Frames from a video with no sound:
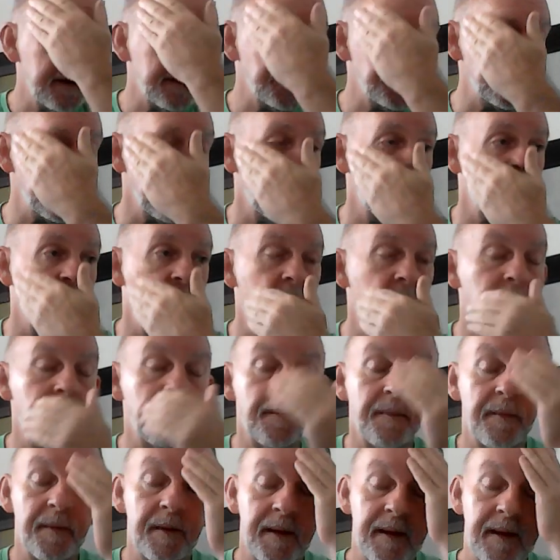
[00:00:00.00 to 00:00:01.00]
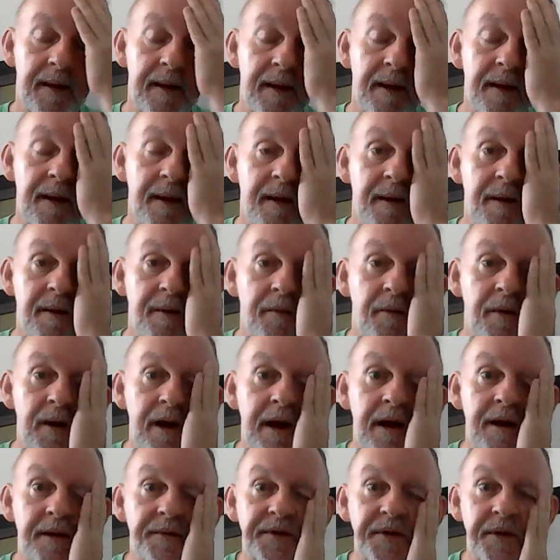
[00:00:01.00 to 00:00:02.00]
So we
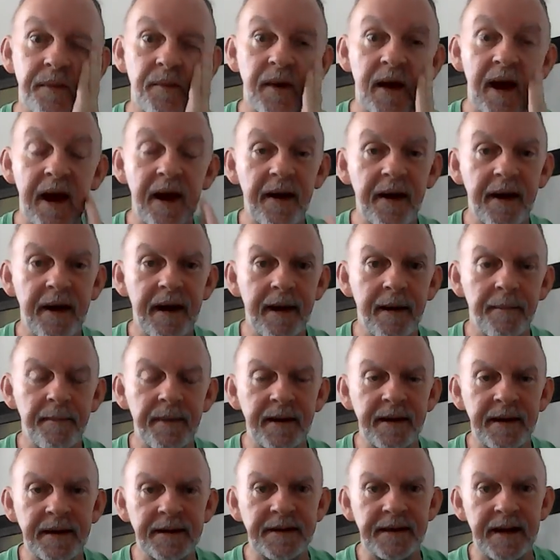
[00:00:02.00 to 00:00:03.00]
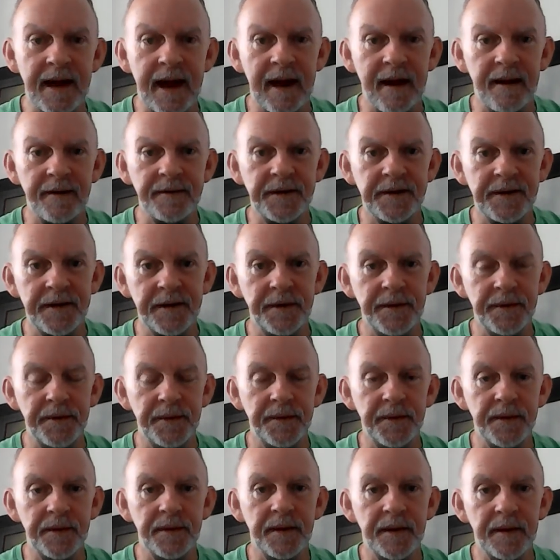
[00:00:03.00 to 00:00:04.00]
love some Larry up in this house
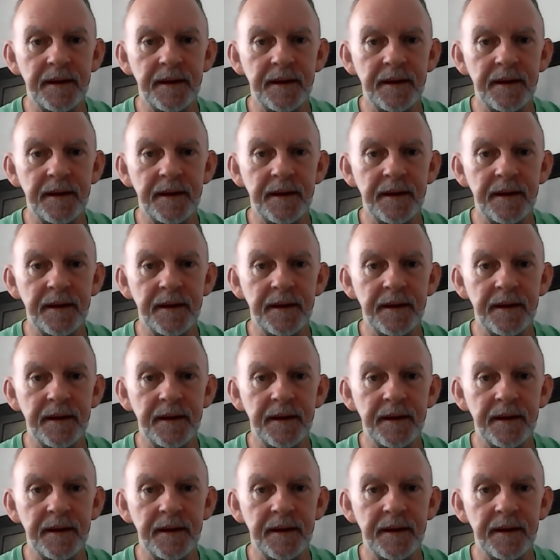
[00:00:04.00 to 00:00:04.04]
too.